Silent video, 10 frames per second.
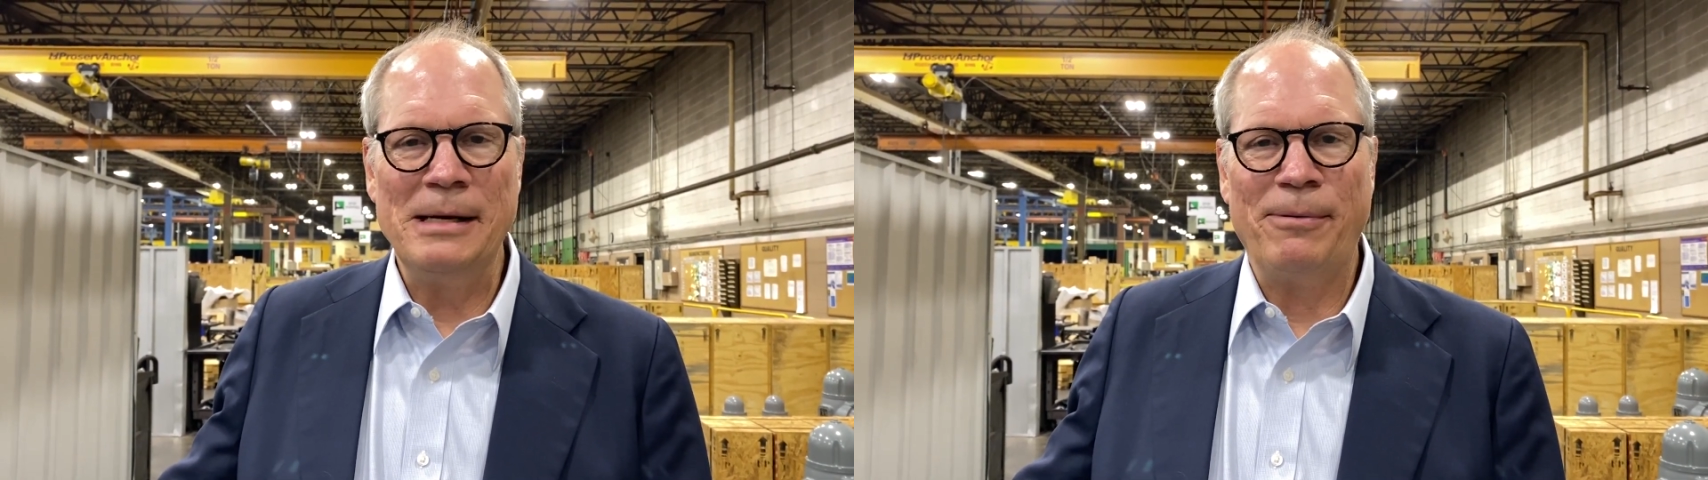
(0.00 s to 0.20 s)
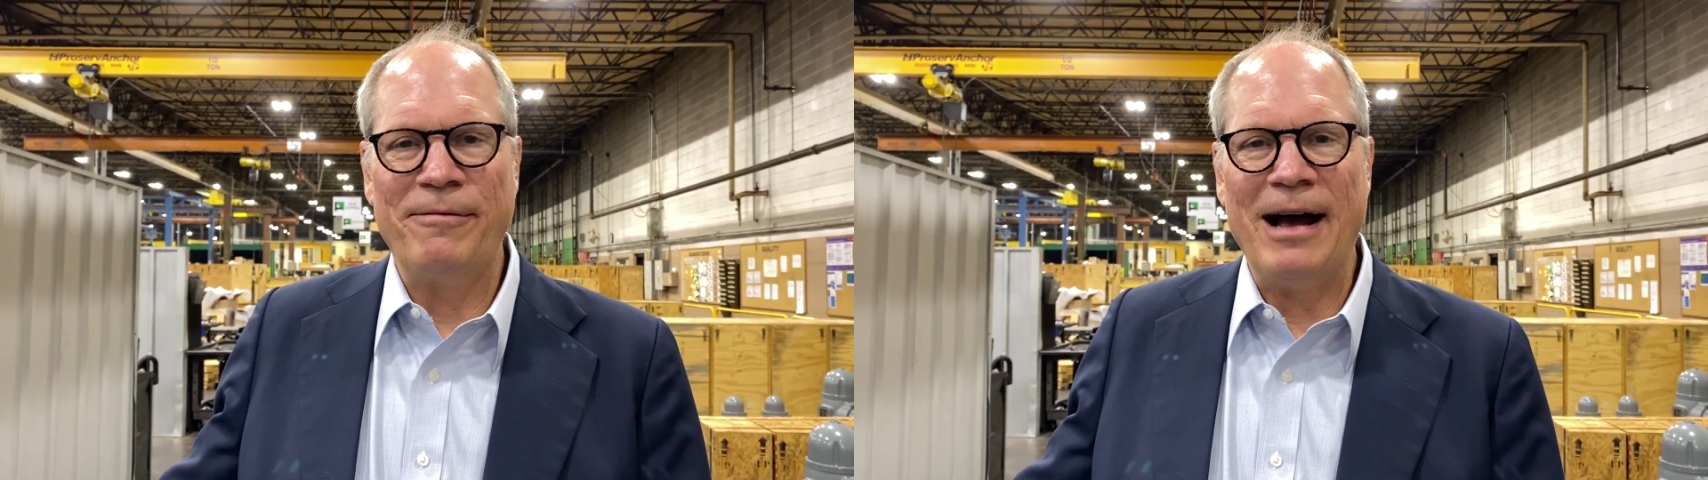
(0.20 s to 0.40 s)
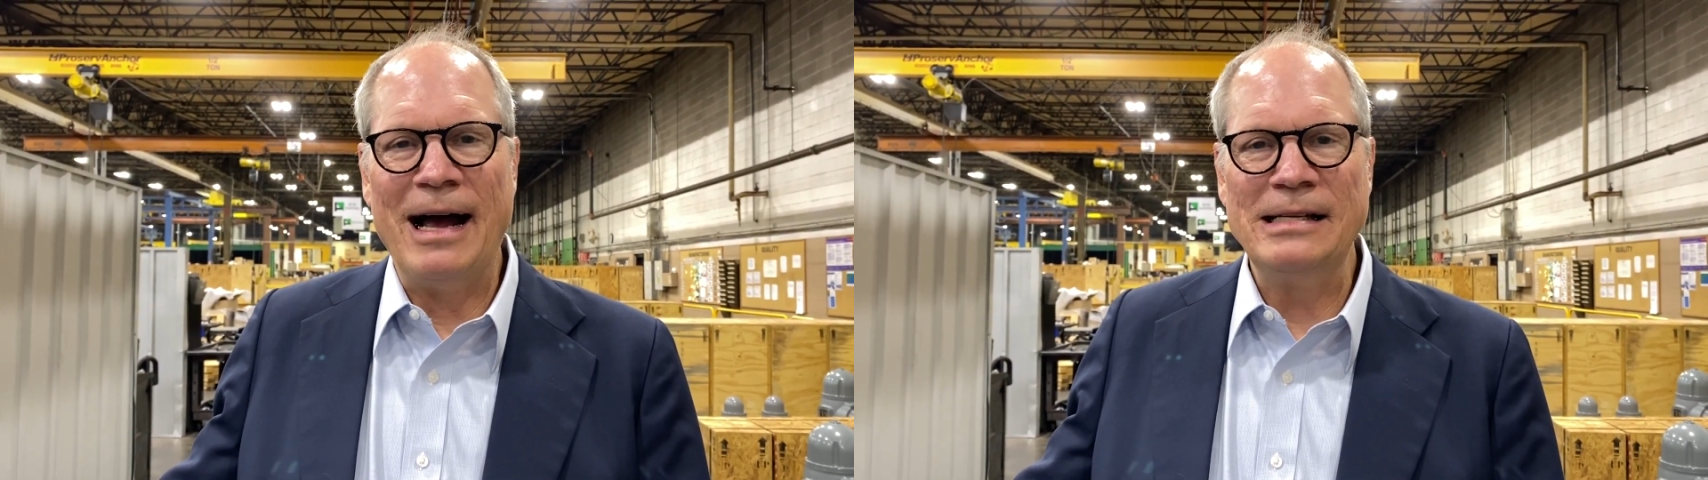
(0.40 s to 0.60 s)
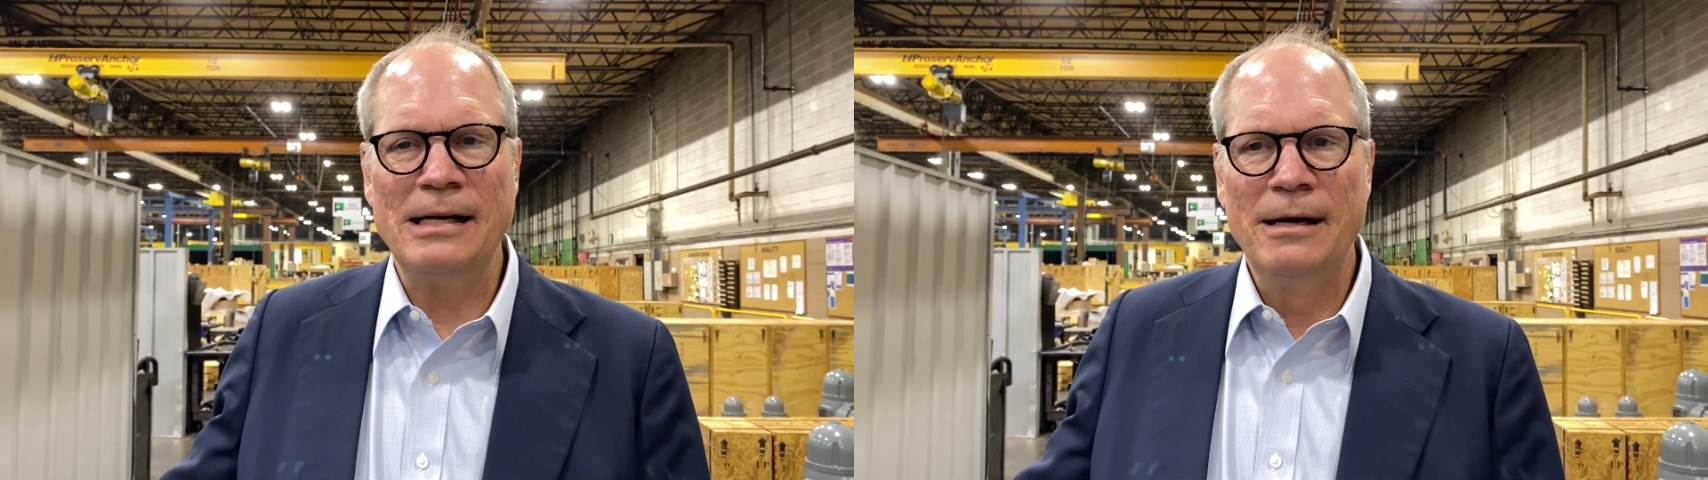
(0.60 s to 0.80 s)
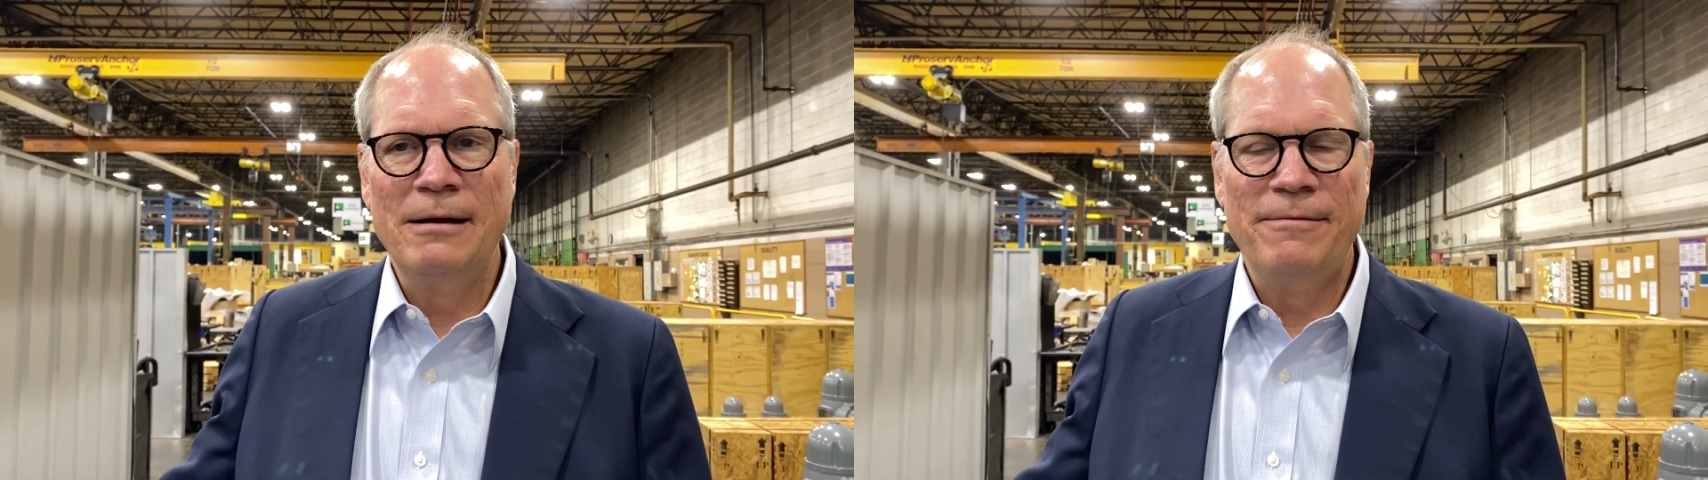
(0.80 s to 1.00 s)
It provides
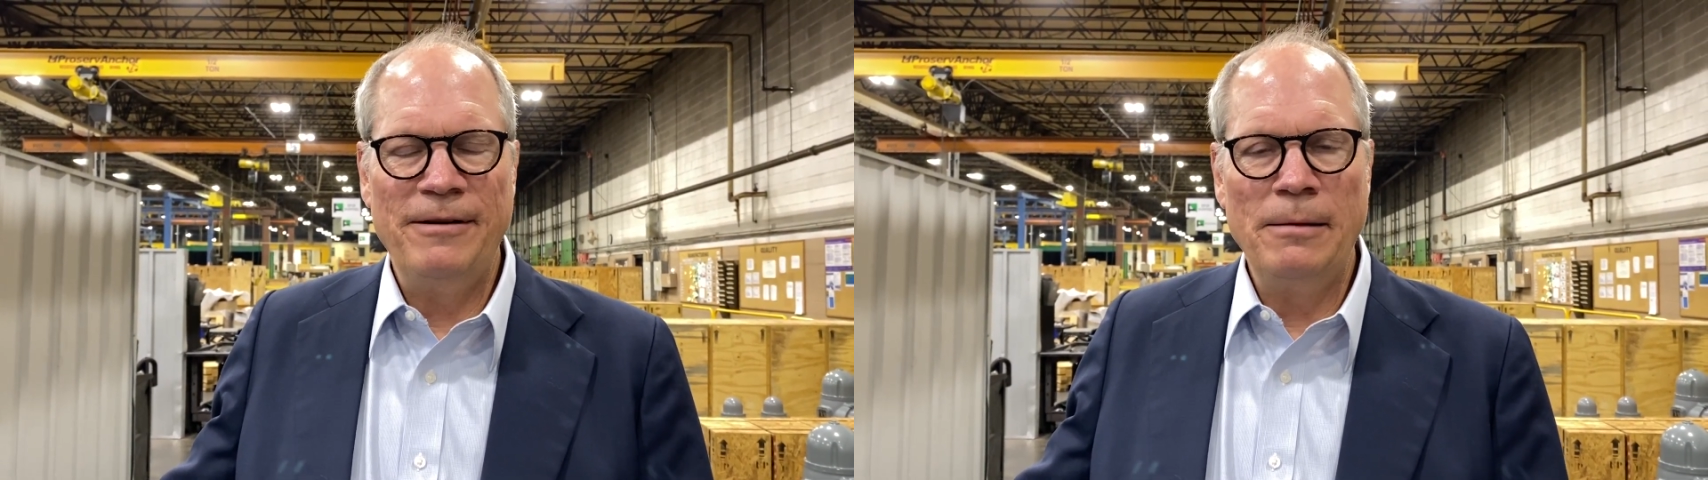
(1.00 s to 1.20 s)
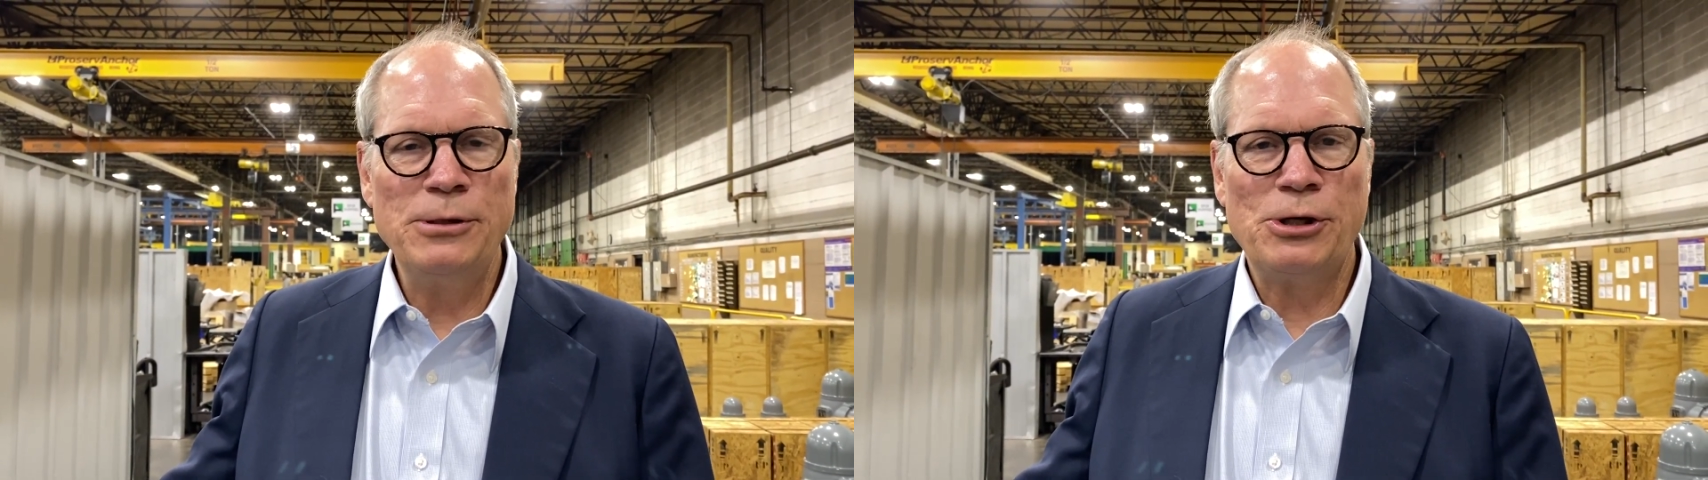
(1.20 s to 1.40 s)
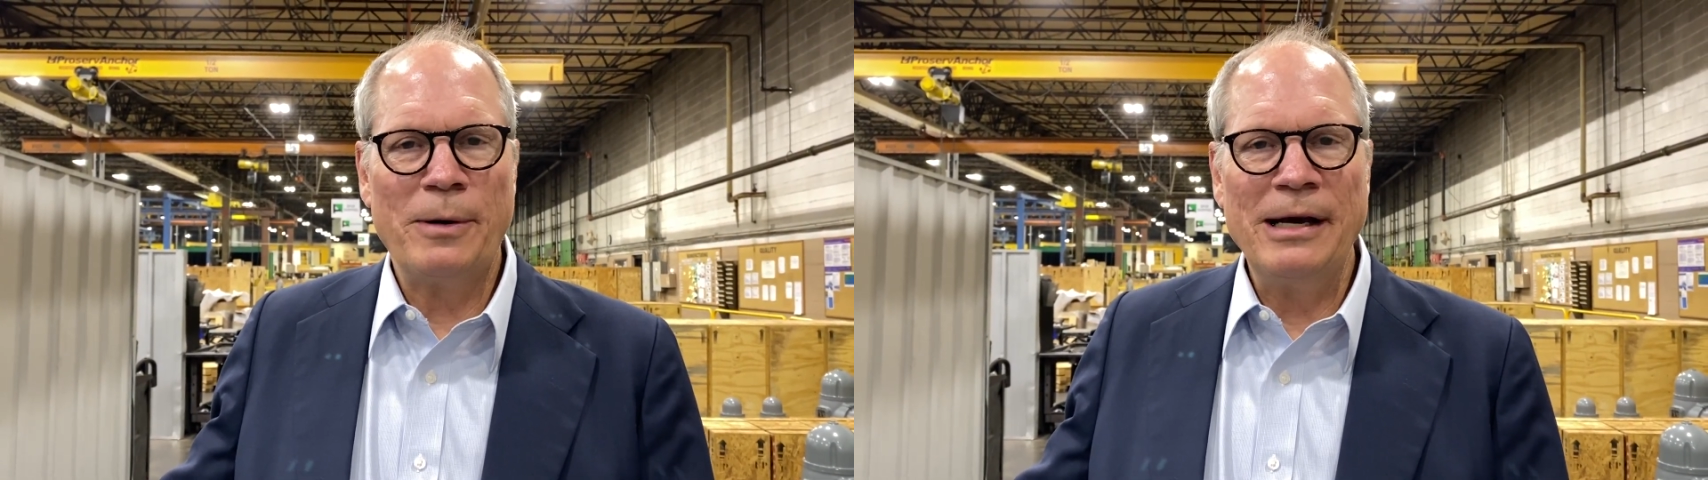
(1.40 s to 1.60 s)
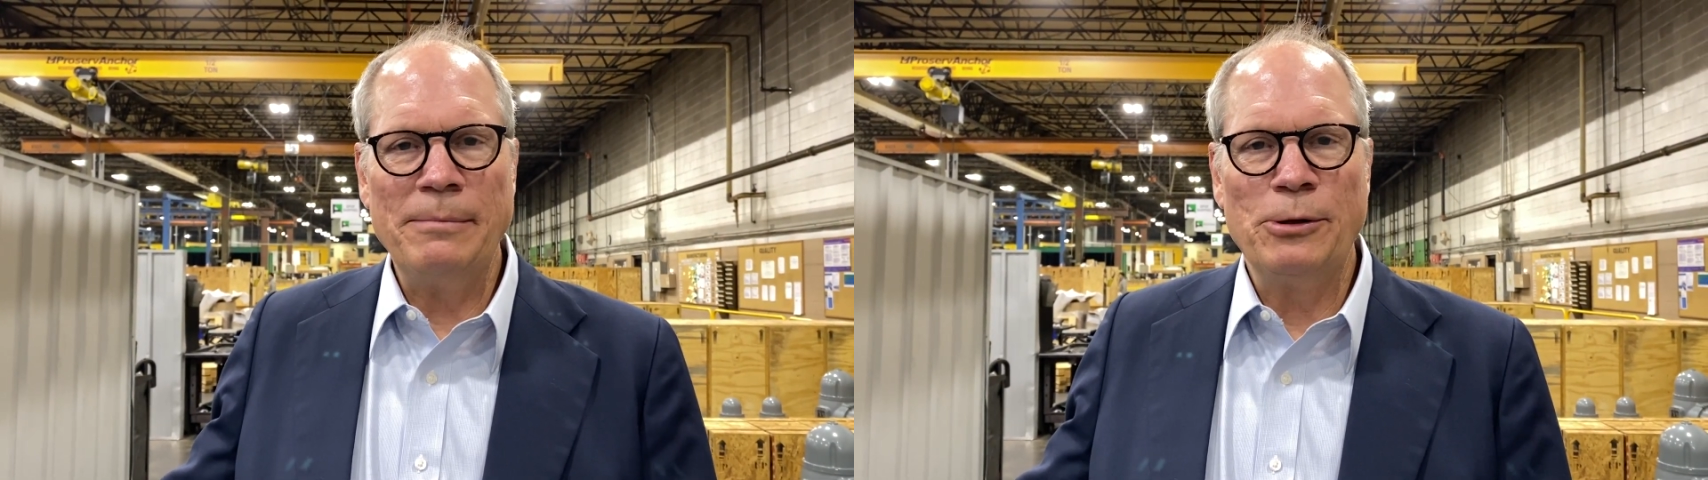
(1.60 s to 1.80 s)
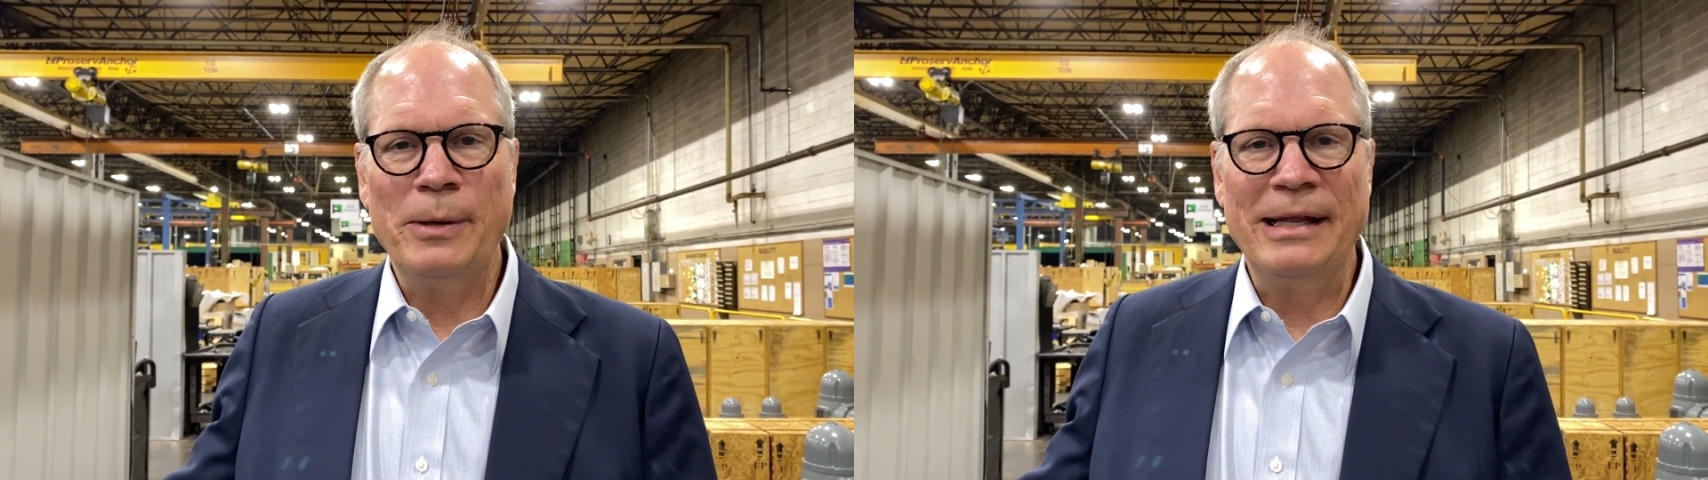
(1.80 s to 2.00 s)
film strength
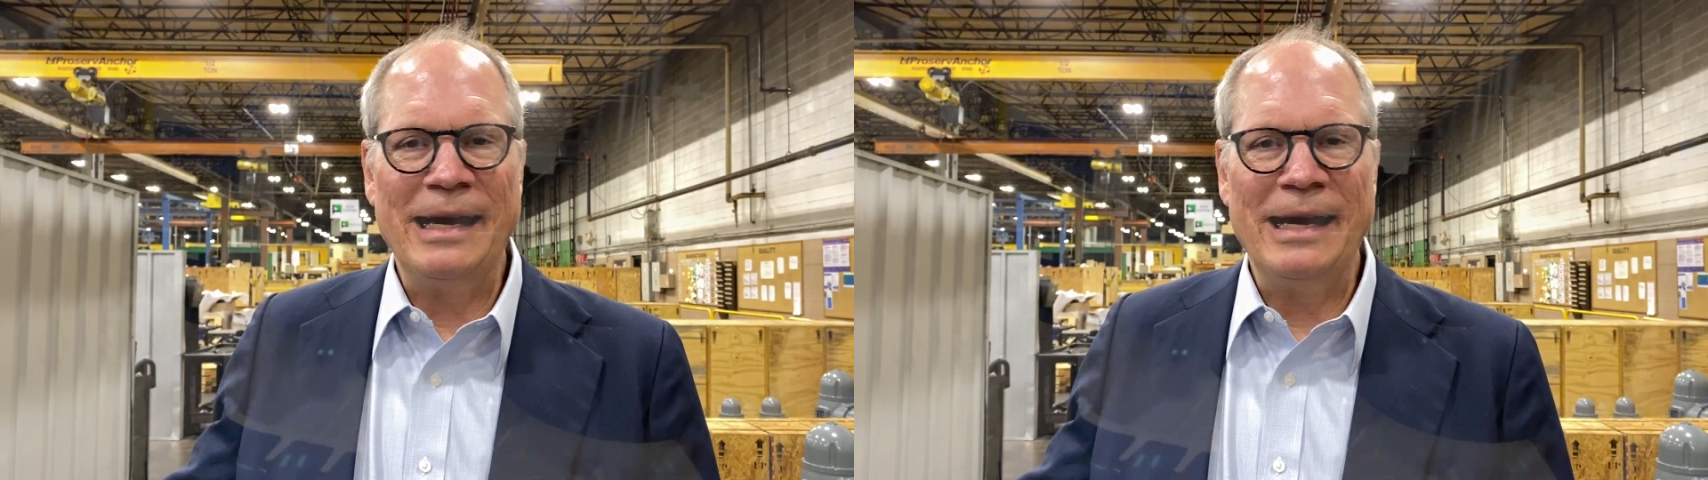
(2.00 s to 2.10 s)
between the